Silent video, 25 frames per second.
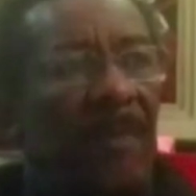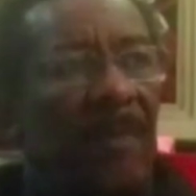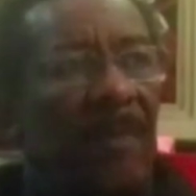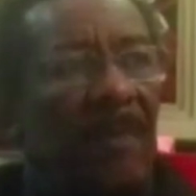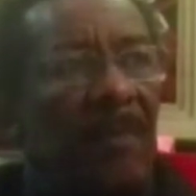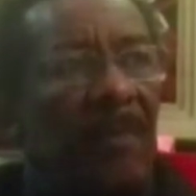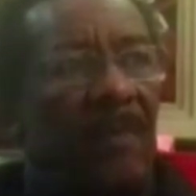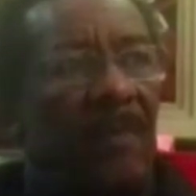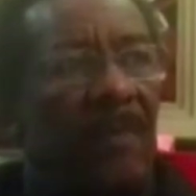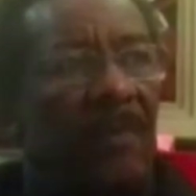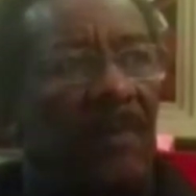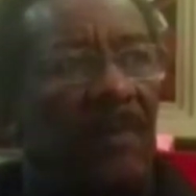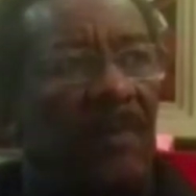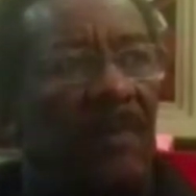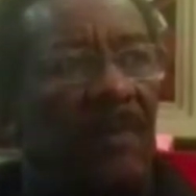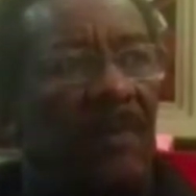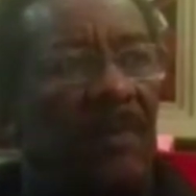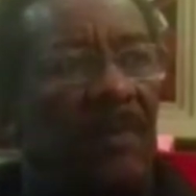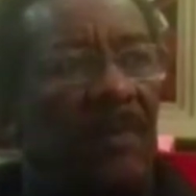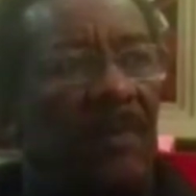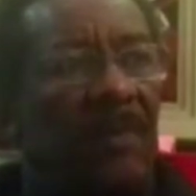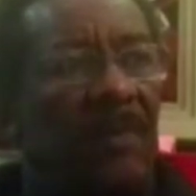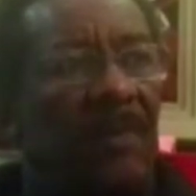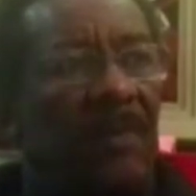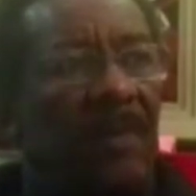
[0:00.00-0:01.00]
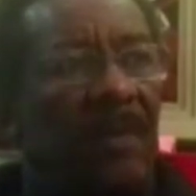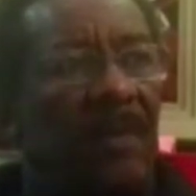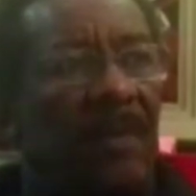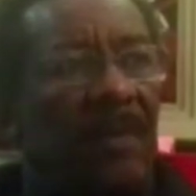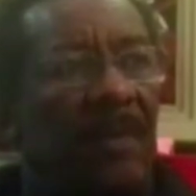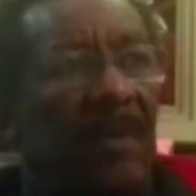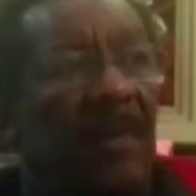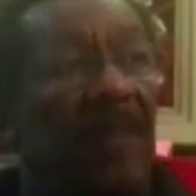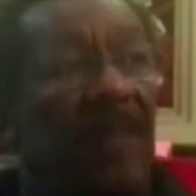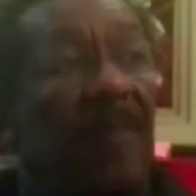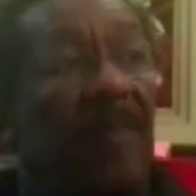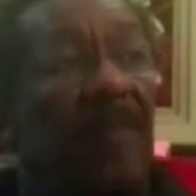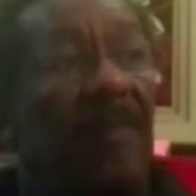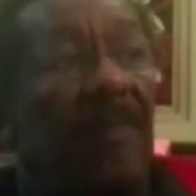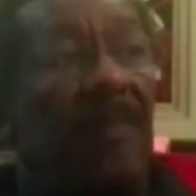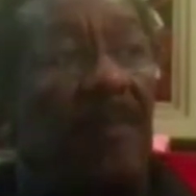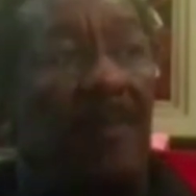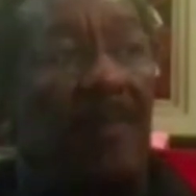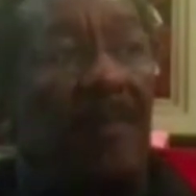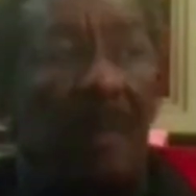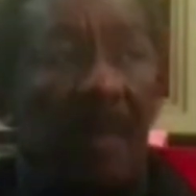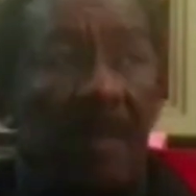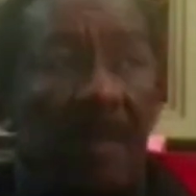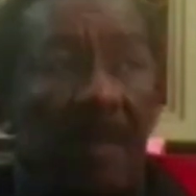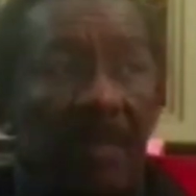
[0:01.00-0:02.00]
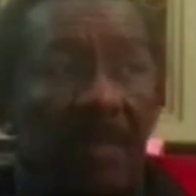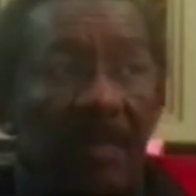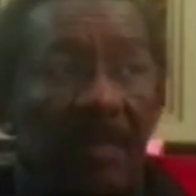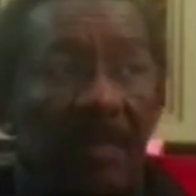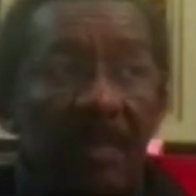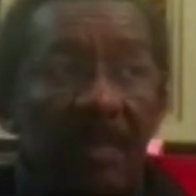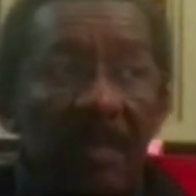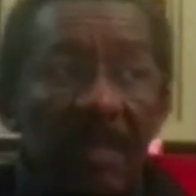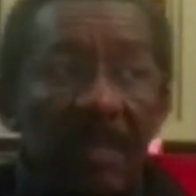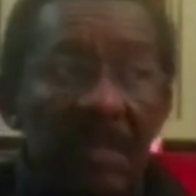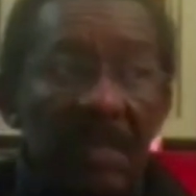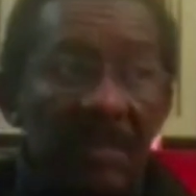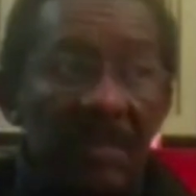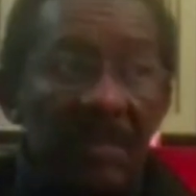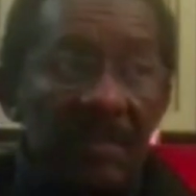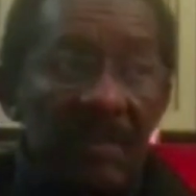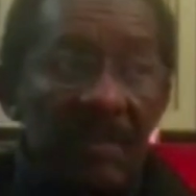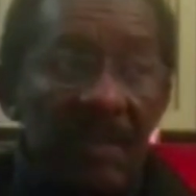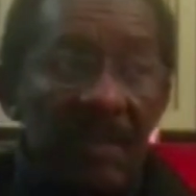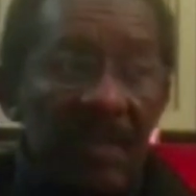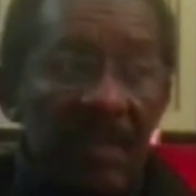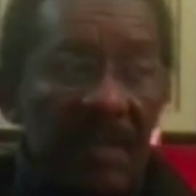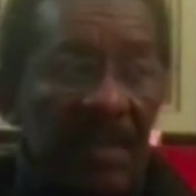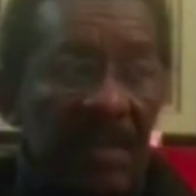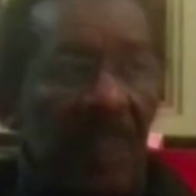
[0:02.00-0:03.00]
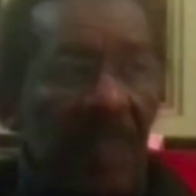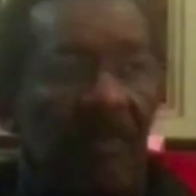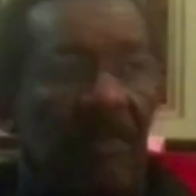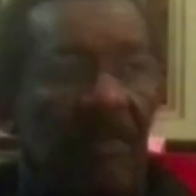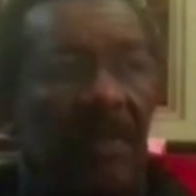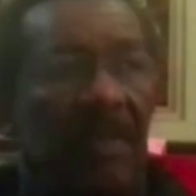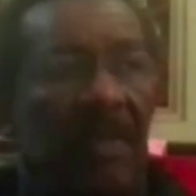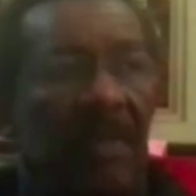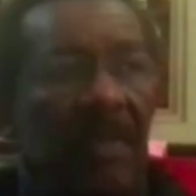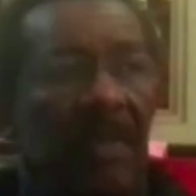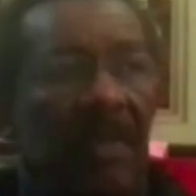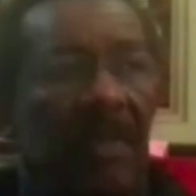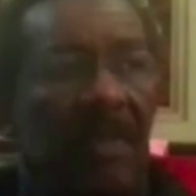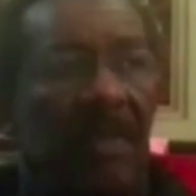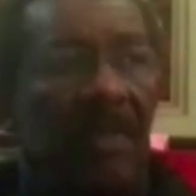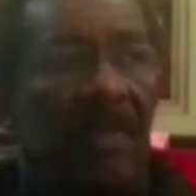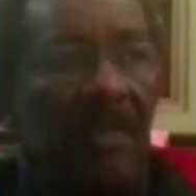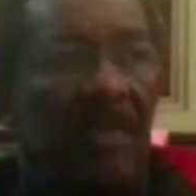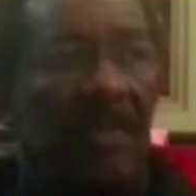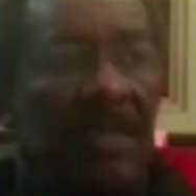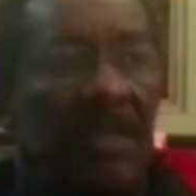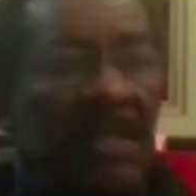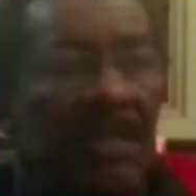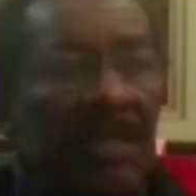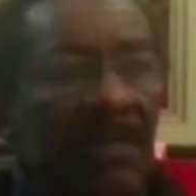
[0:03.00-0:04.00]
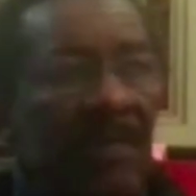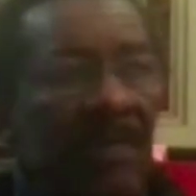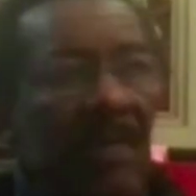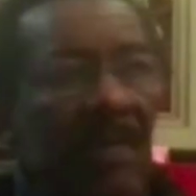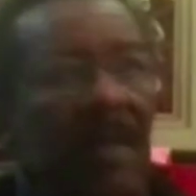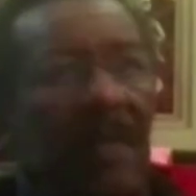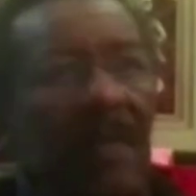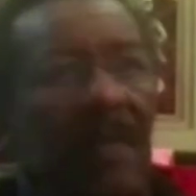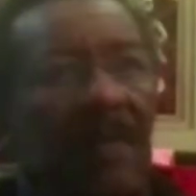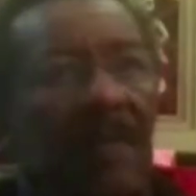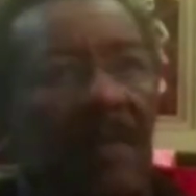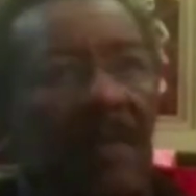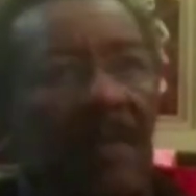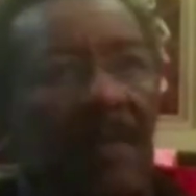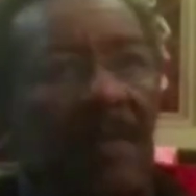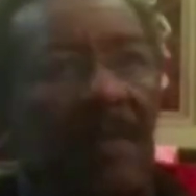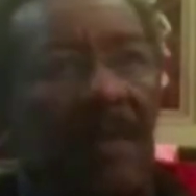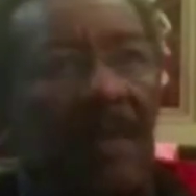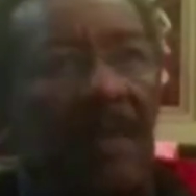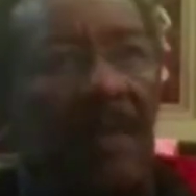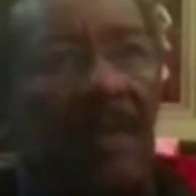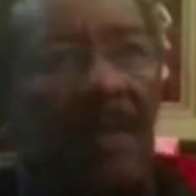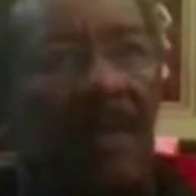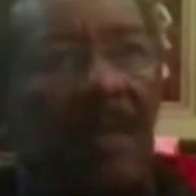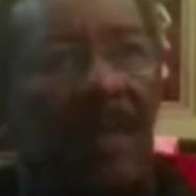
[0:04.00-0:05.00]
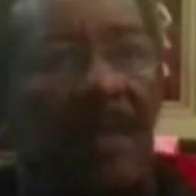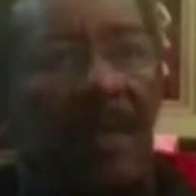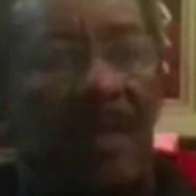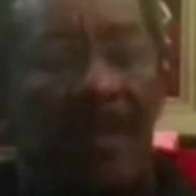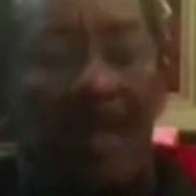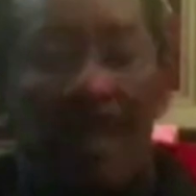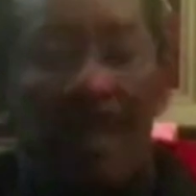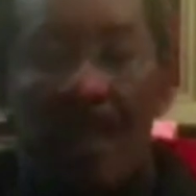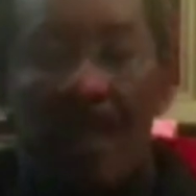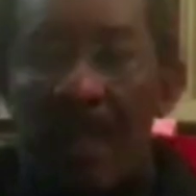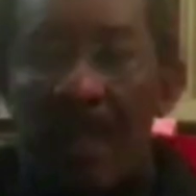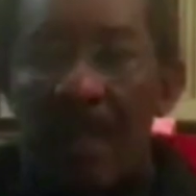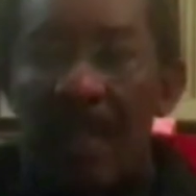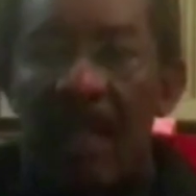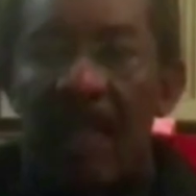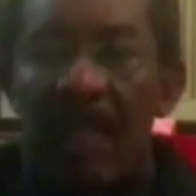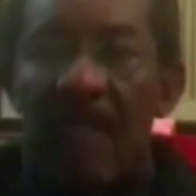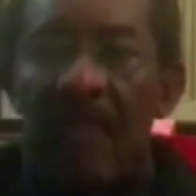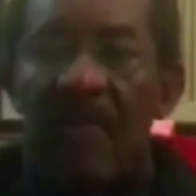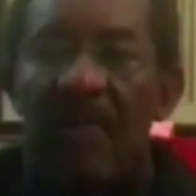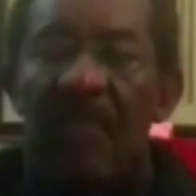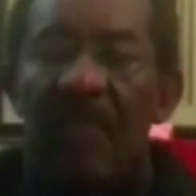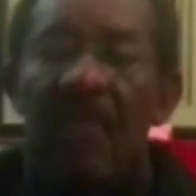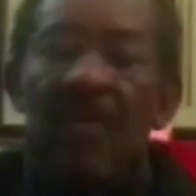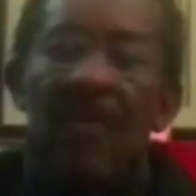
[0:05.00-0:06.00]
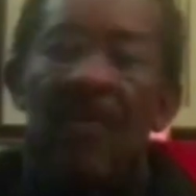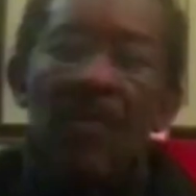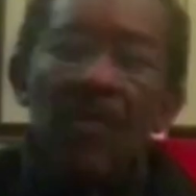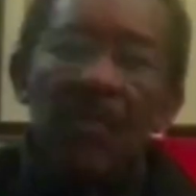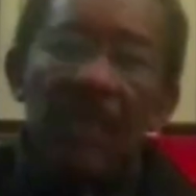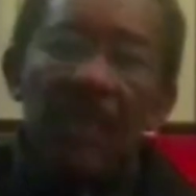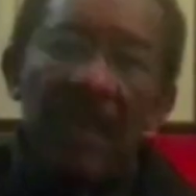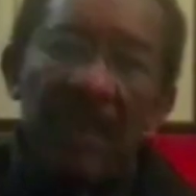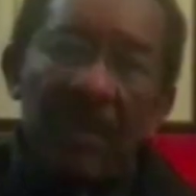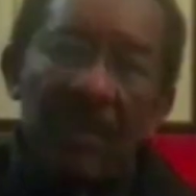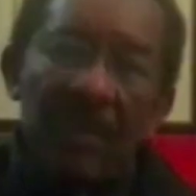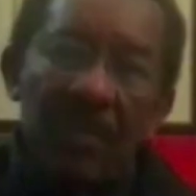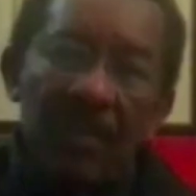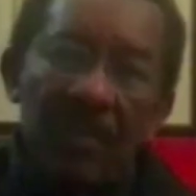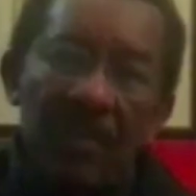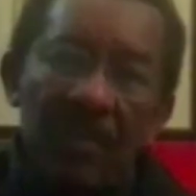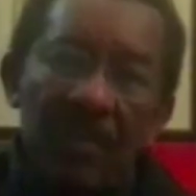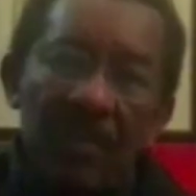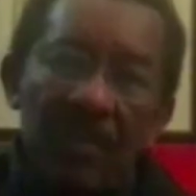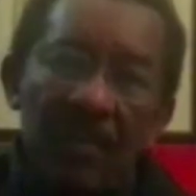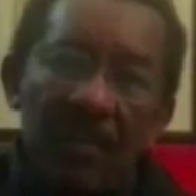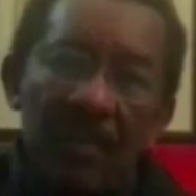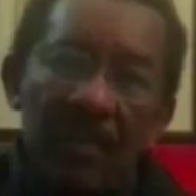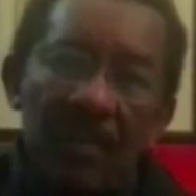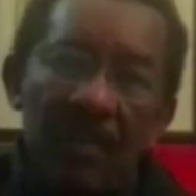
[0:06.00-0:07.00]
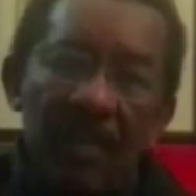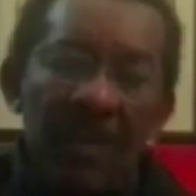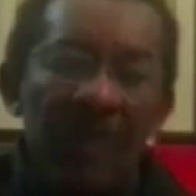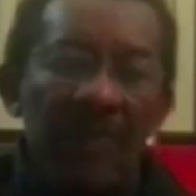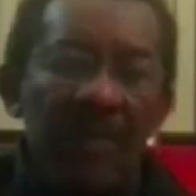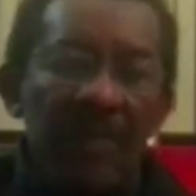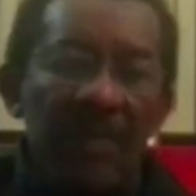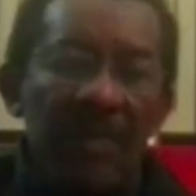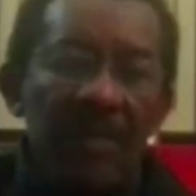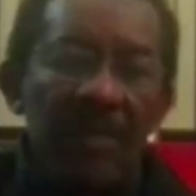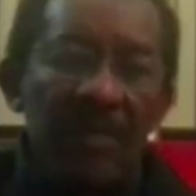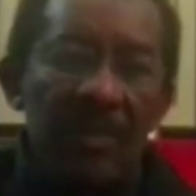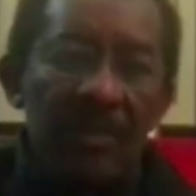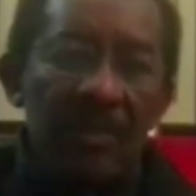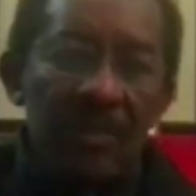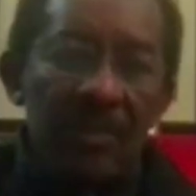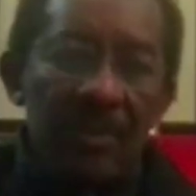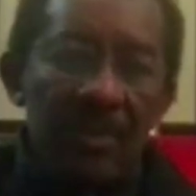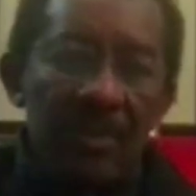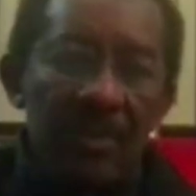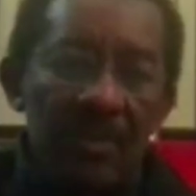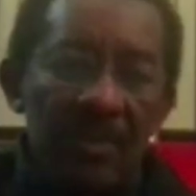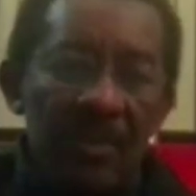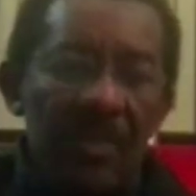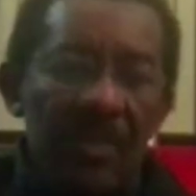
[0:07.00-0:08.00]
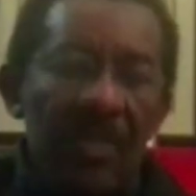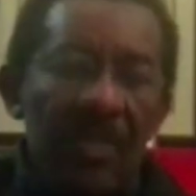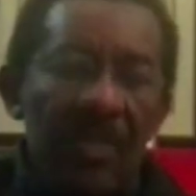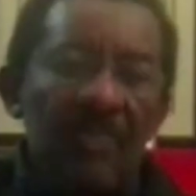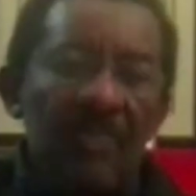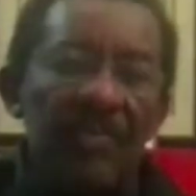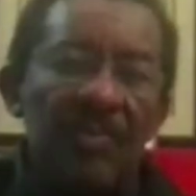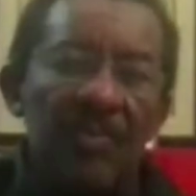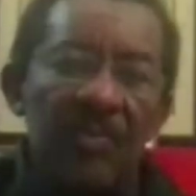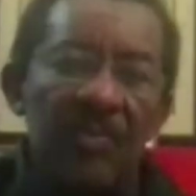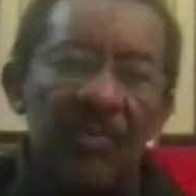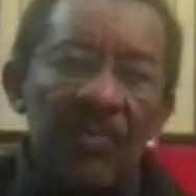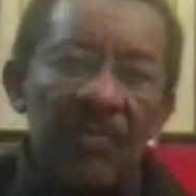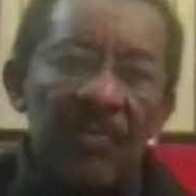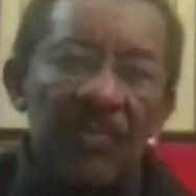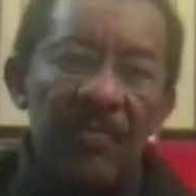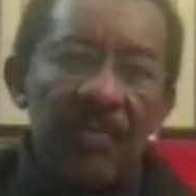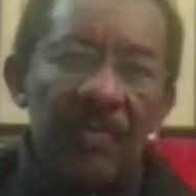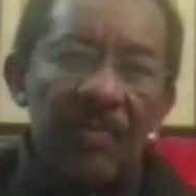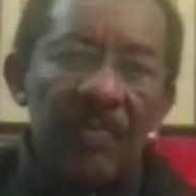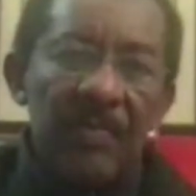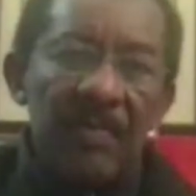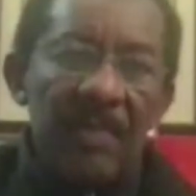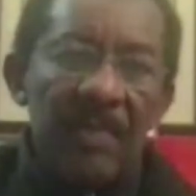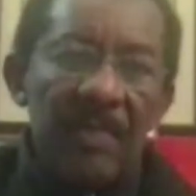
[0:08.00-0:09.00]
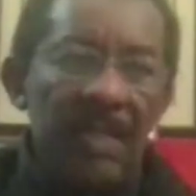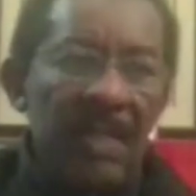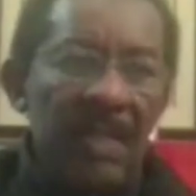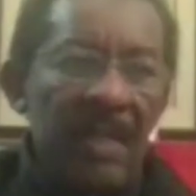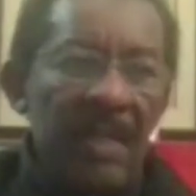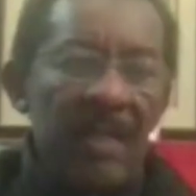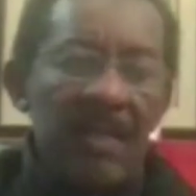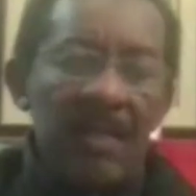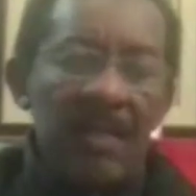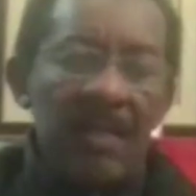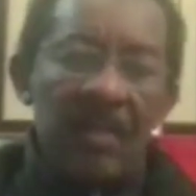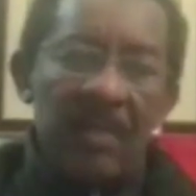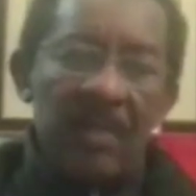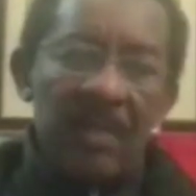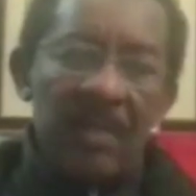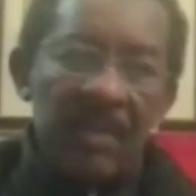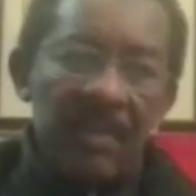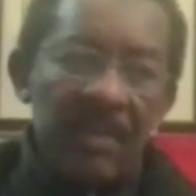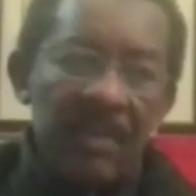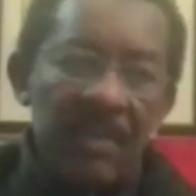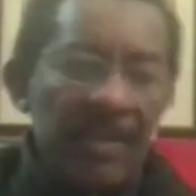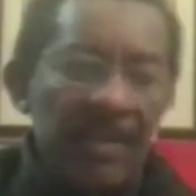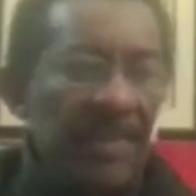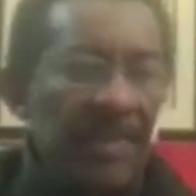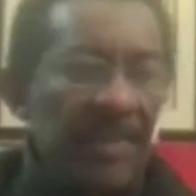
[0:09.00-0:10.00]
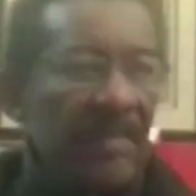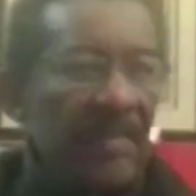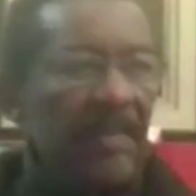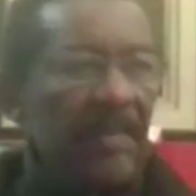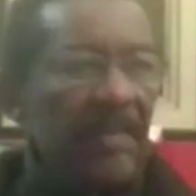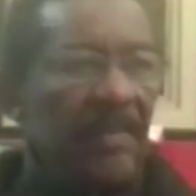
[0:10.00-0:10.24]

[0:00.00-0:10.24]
that when I, I believe, not the only thing, I believe that a lot of Liberians will go back home if the situation was improved economically